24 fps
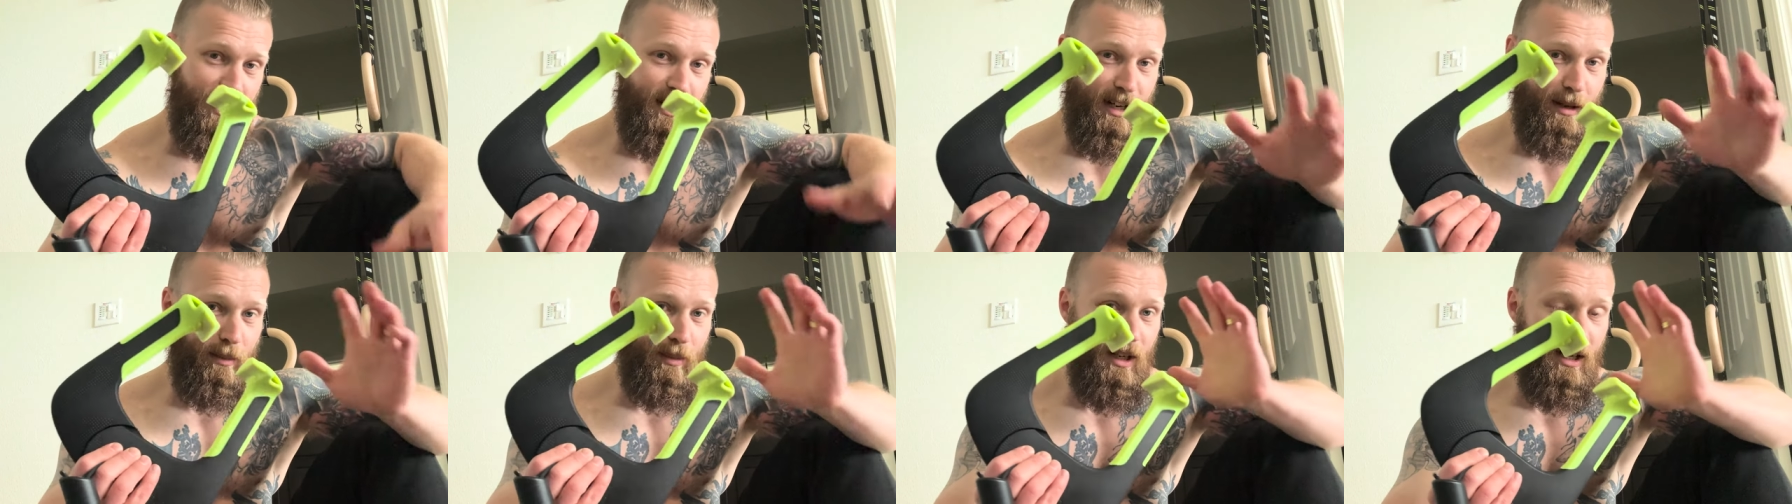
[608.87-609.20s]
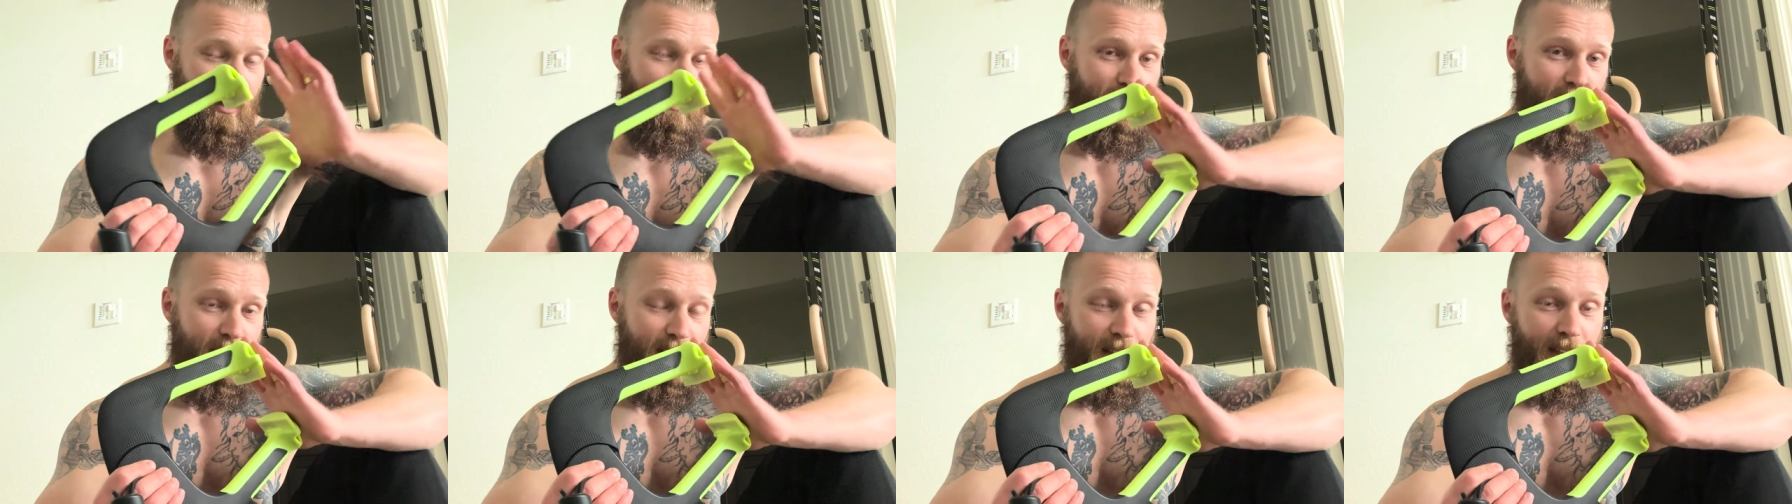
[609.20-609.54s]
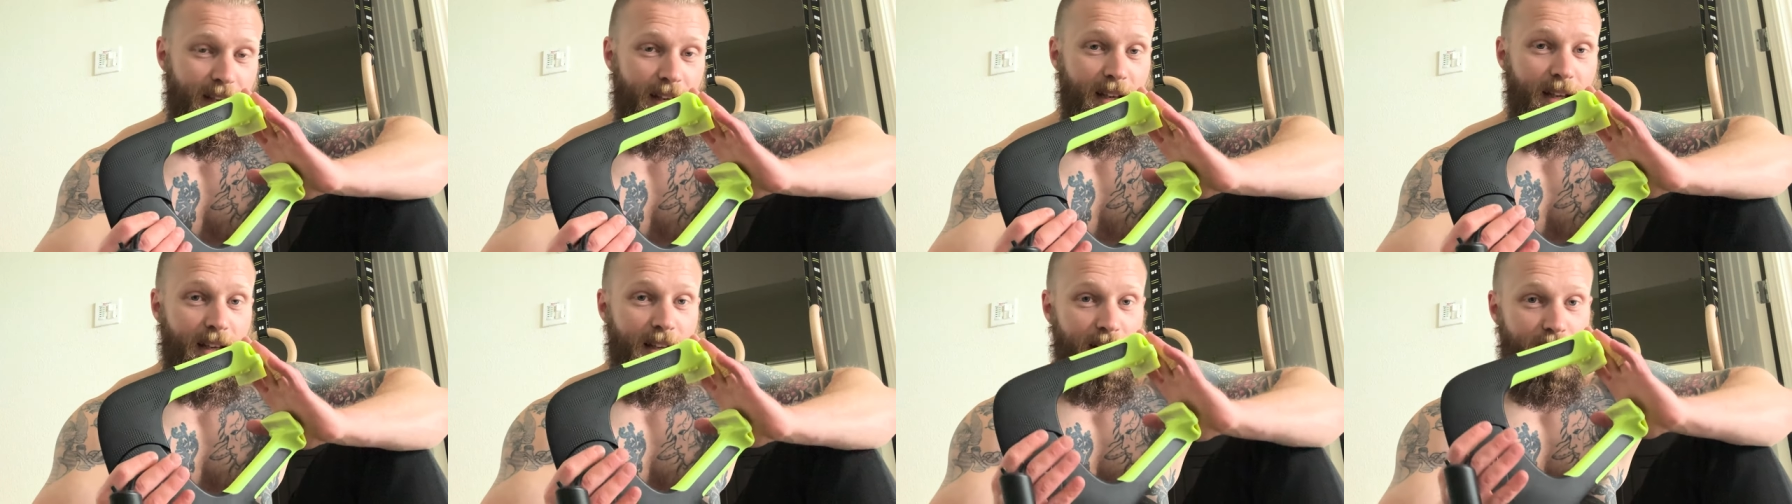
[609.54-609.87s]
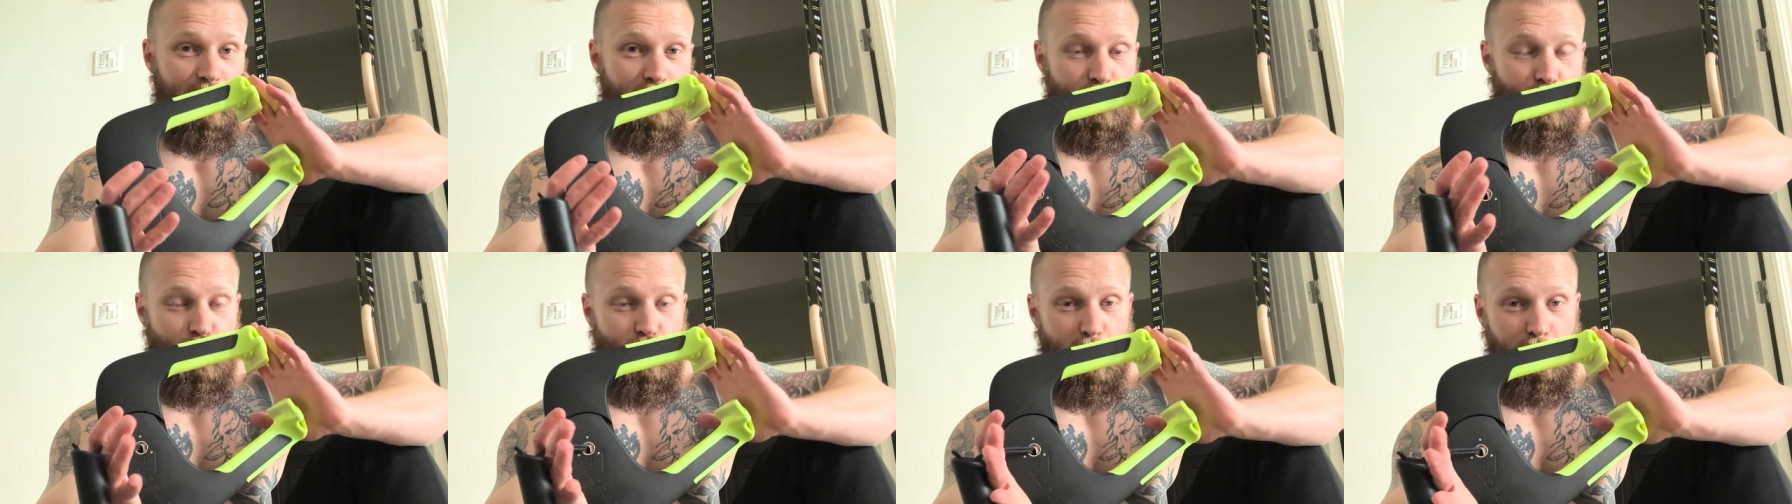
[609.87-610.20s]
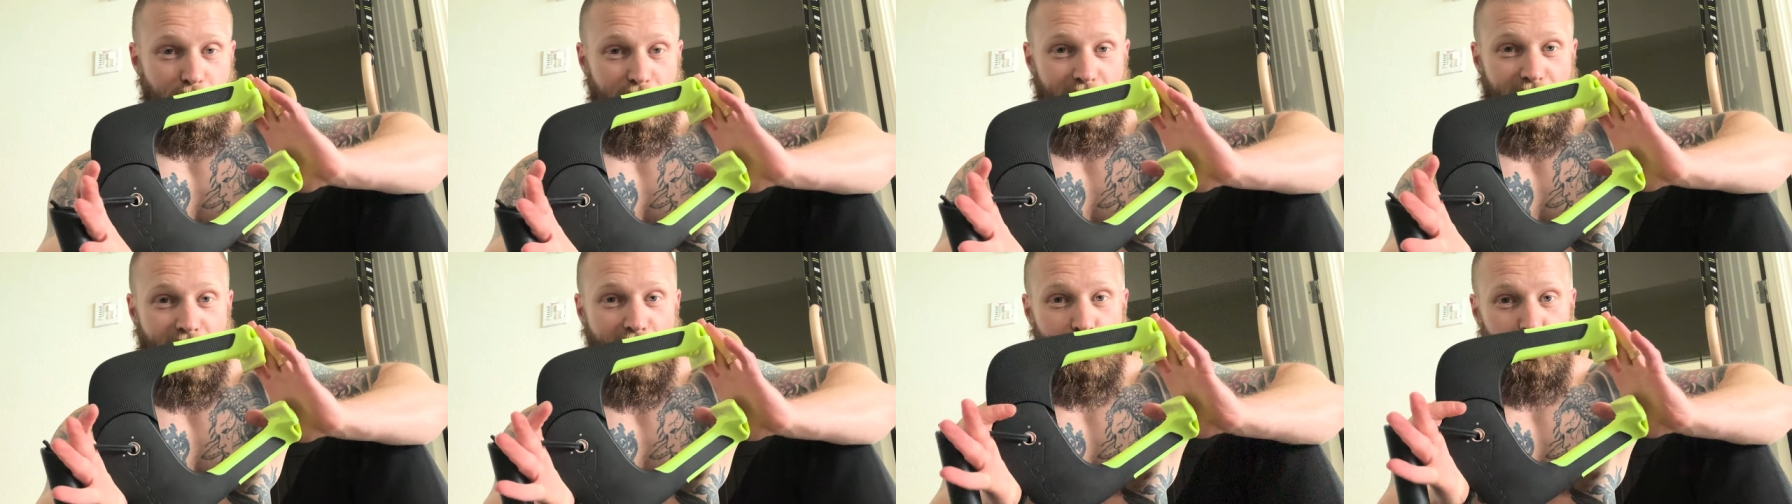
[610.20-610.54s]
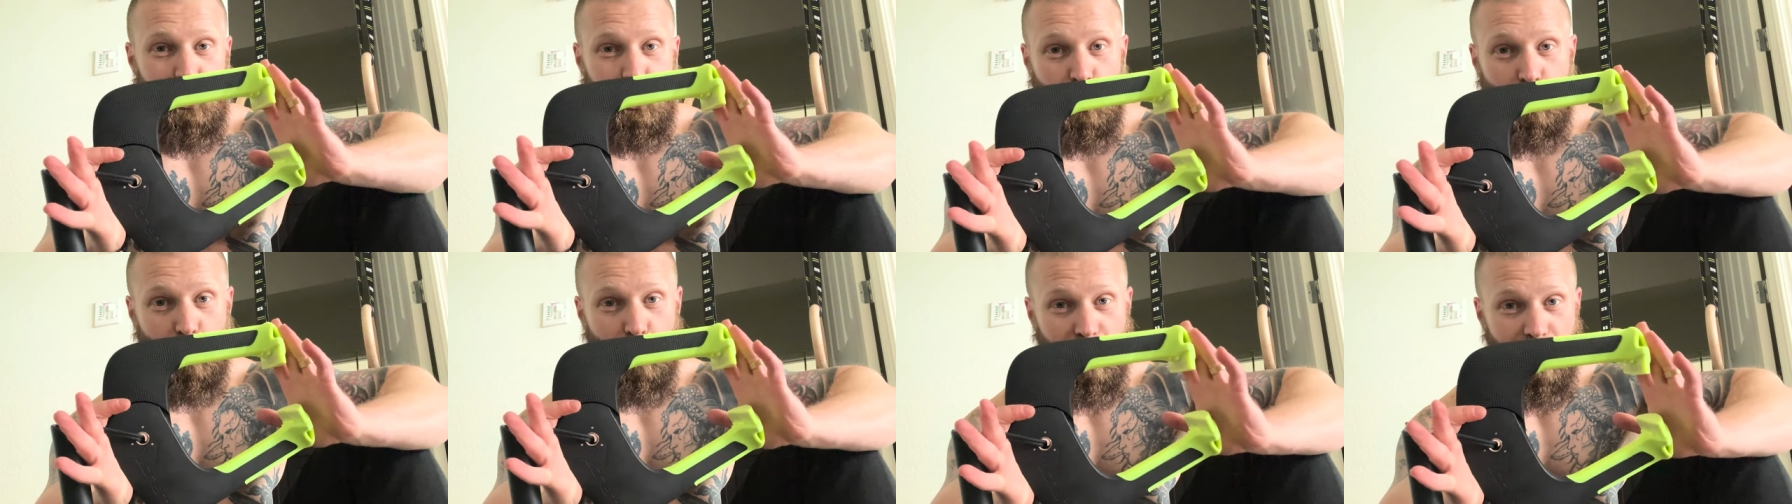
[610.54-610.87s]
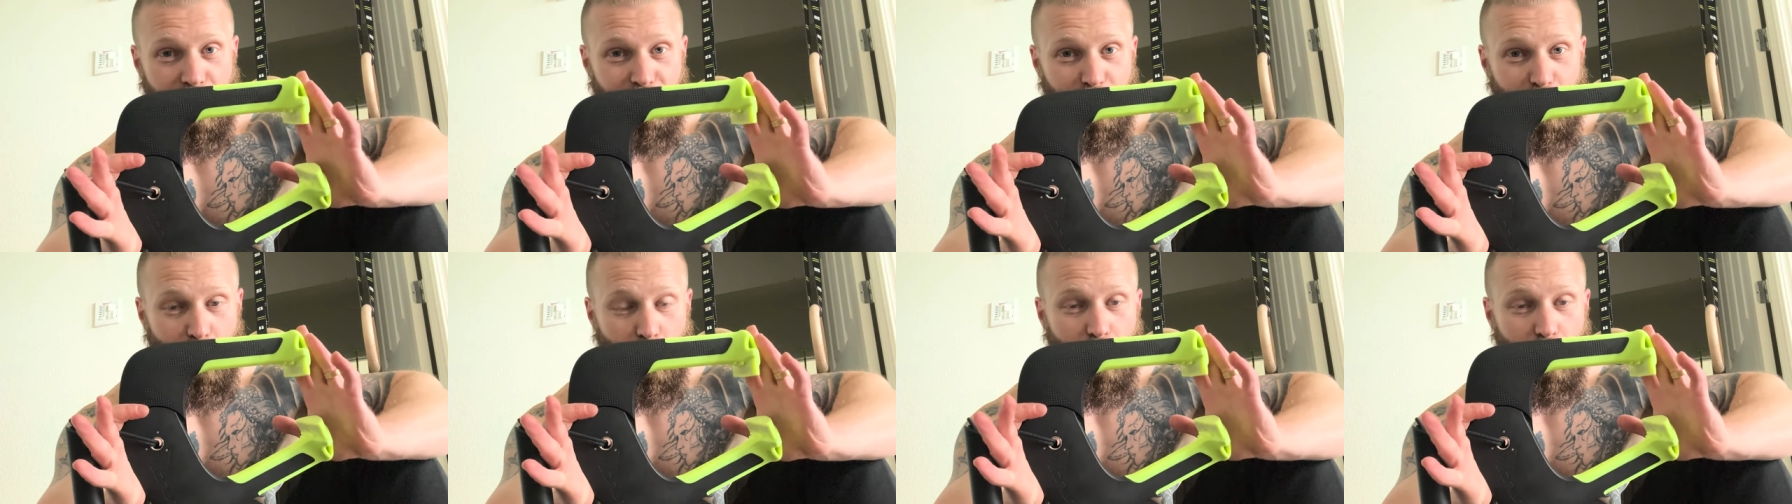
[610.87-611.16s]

that I'm gonna be shipping out to one of the